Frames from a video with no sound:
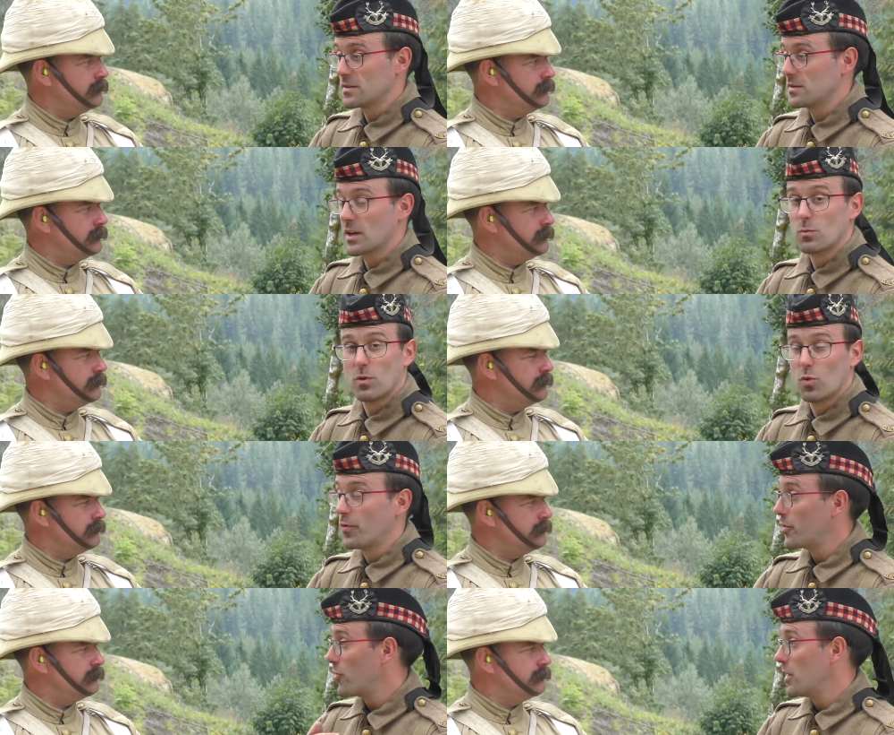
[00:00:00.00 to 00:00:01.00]
Speaker 1: as the Second World War
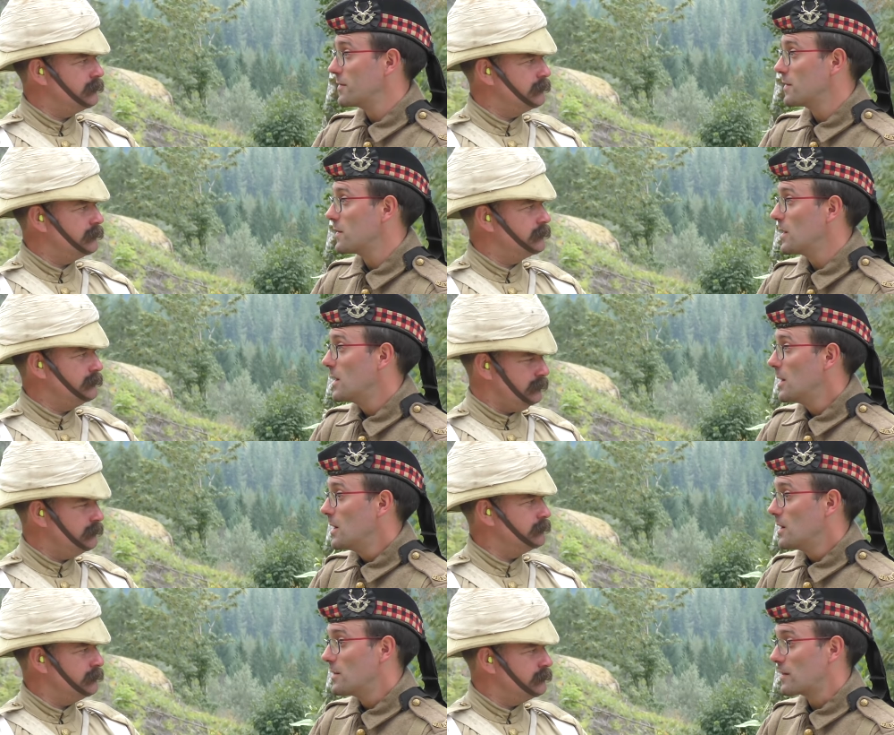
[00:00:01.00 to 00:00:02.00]
for drivers
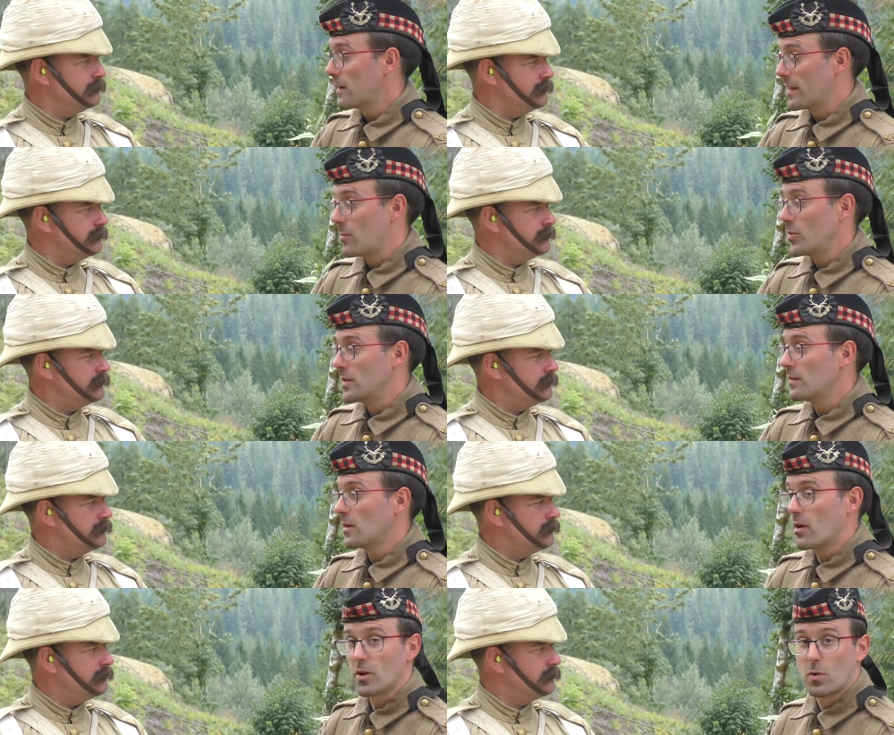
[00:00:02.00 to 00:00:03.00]
and things like that. But the
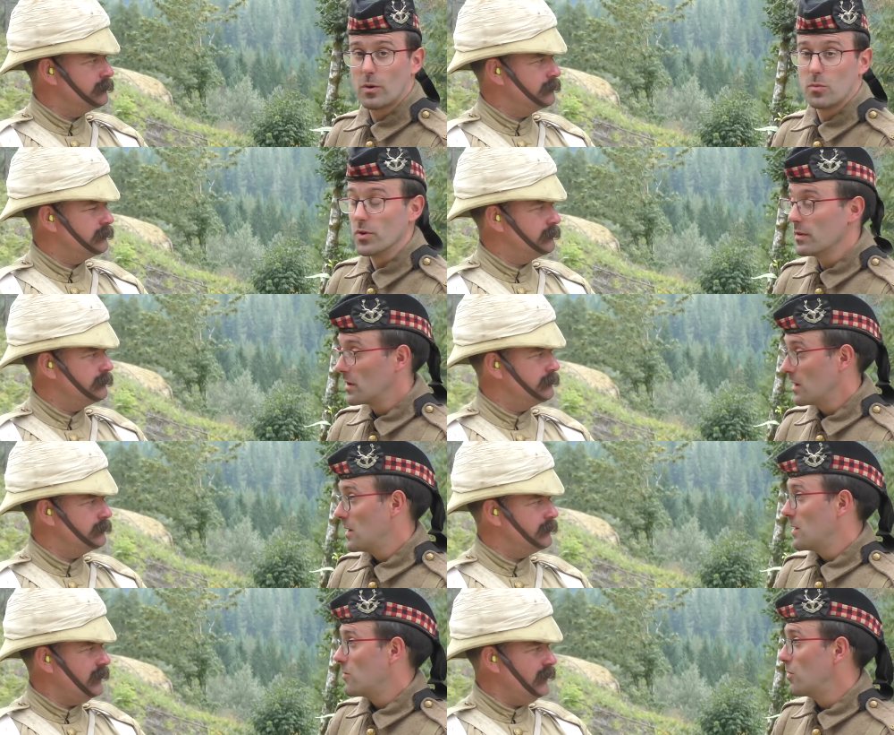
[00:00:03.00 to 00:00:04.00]
entire equipment
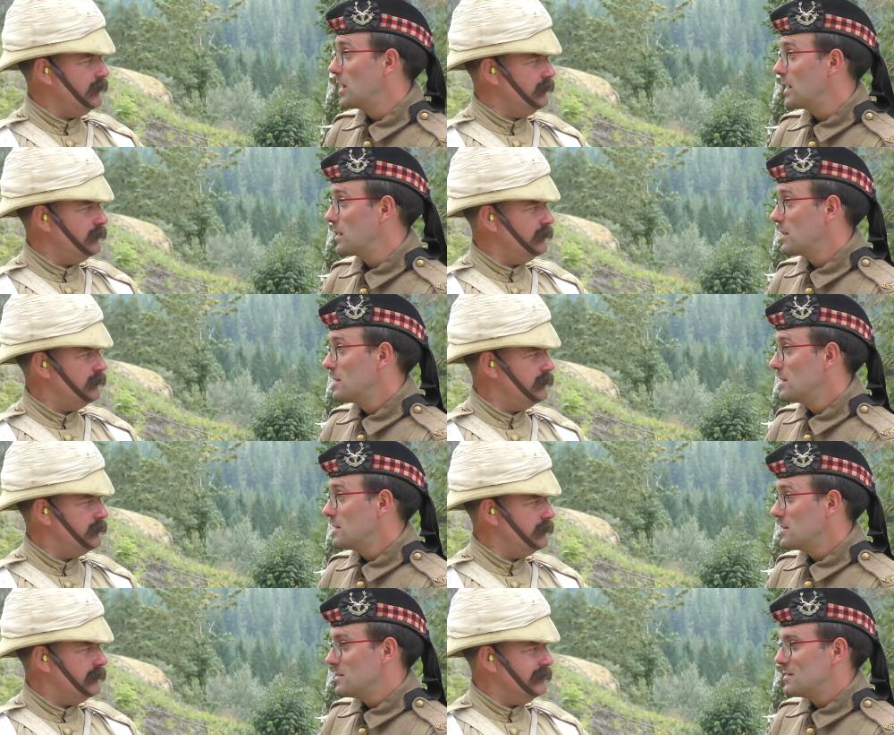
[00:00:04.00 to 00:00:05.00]
really
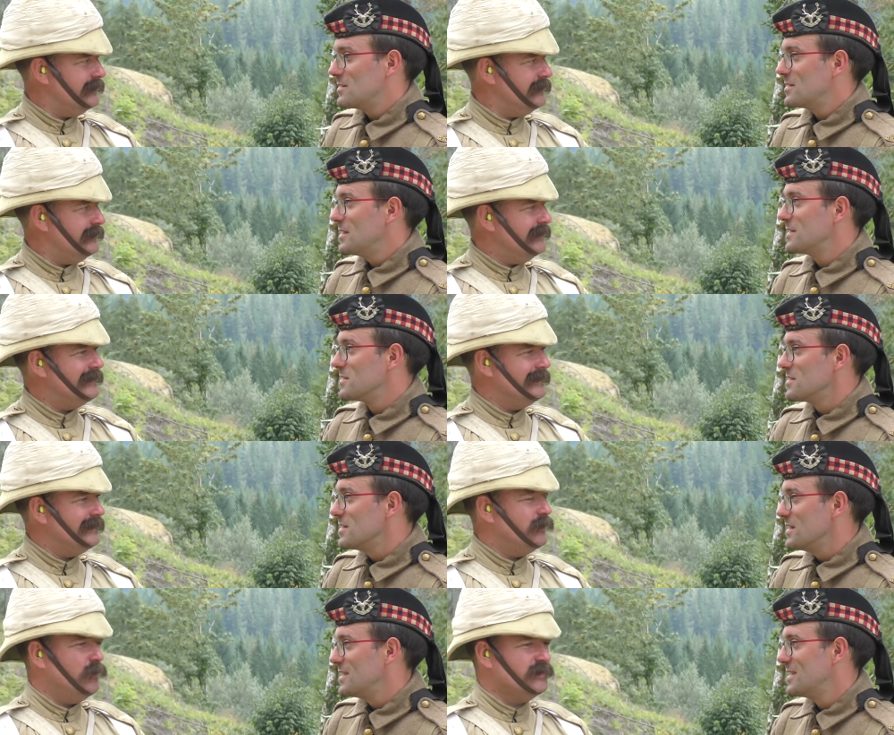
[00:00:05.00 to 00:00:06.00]
isn't.
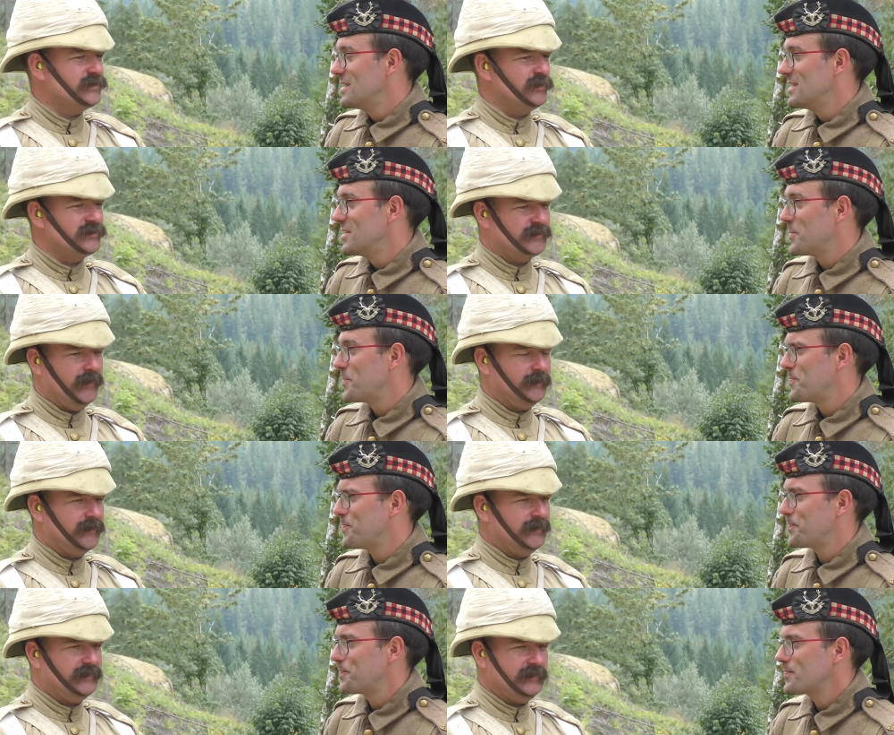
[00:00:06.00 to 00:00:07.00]
Speaker 2: Once it was
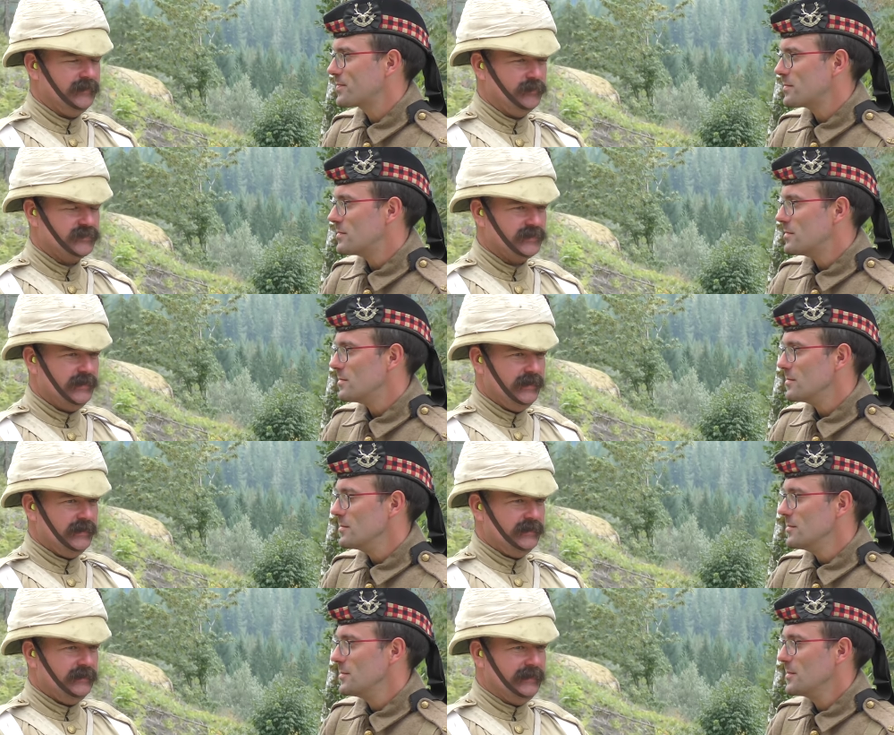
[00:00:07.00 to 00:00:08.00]
adopted, I think it was
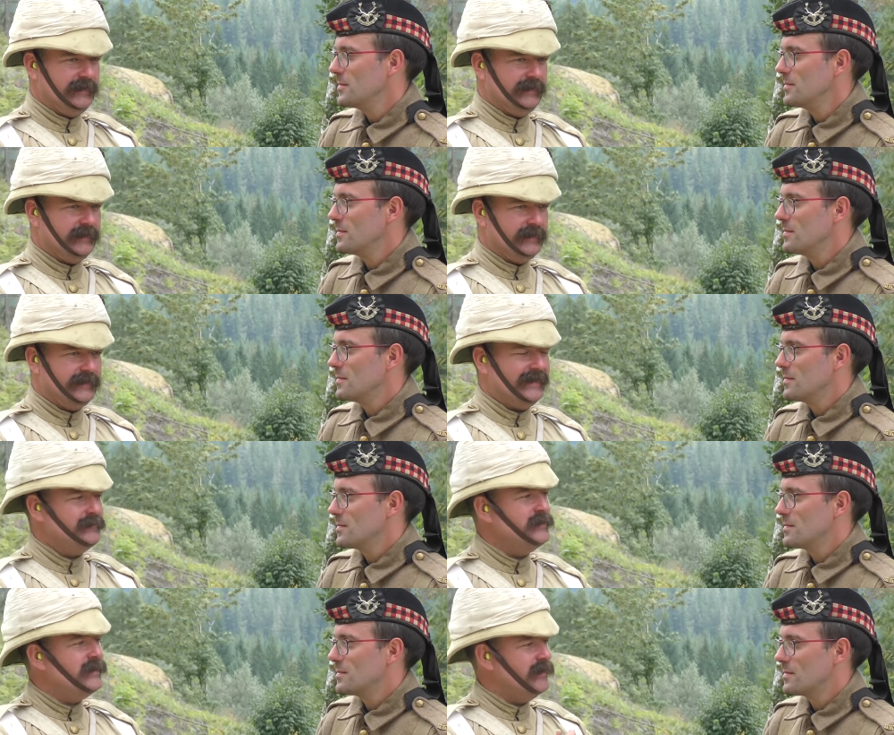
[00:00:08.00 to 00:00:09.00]
that
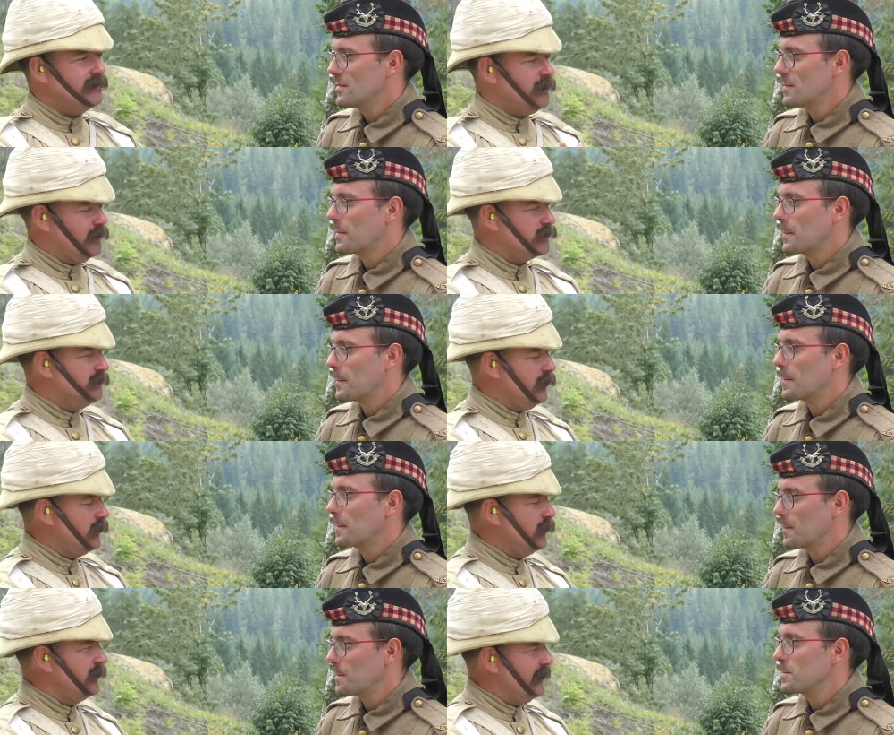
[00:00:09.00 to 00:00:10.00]
immediate
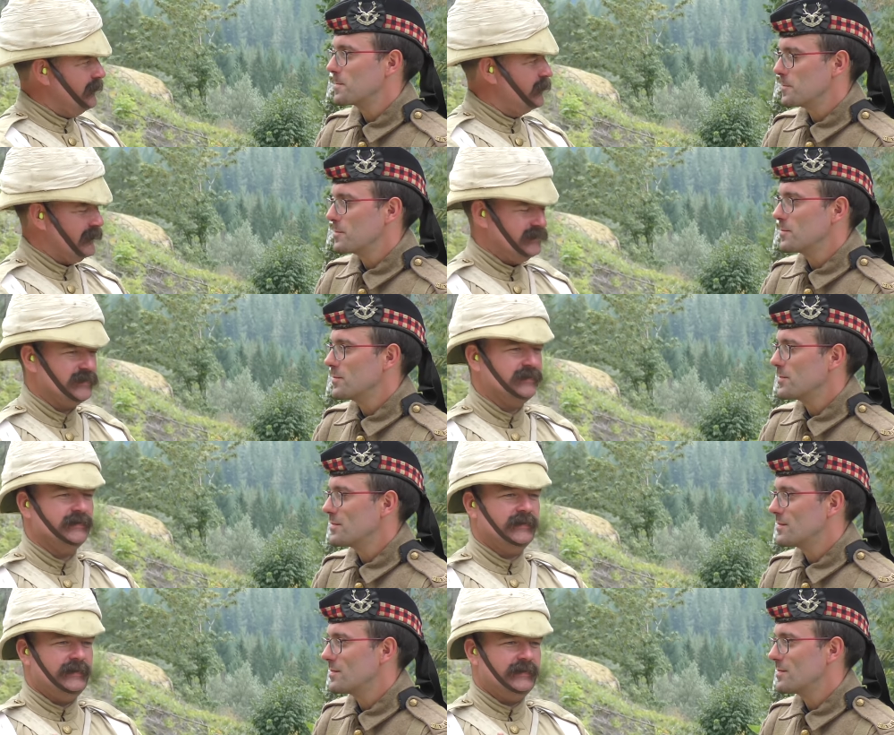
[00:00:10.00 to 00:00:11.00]
post-Boer War naval
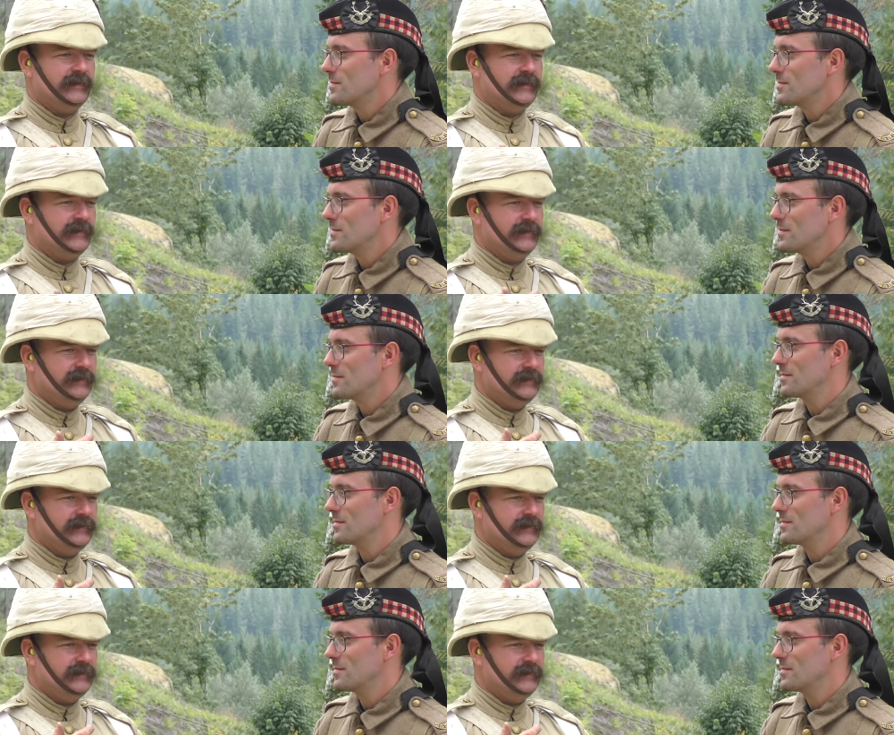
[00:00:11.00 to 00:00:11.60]
gazing. Uh,